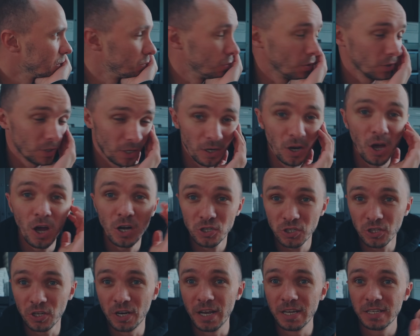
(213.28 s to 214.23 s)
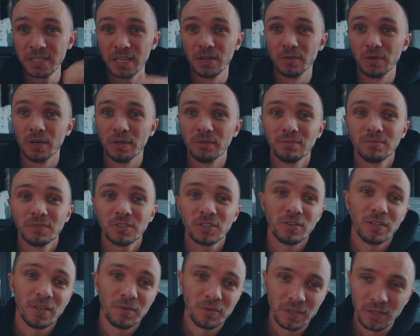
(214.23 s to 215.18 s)
Okay, larger than A0, so
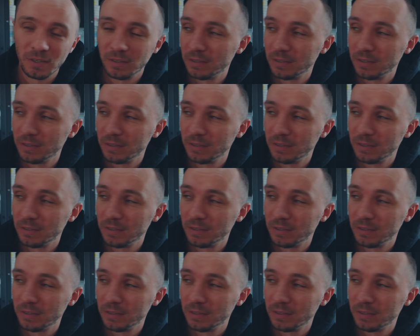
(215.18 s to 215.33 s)
there we go.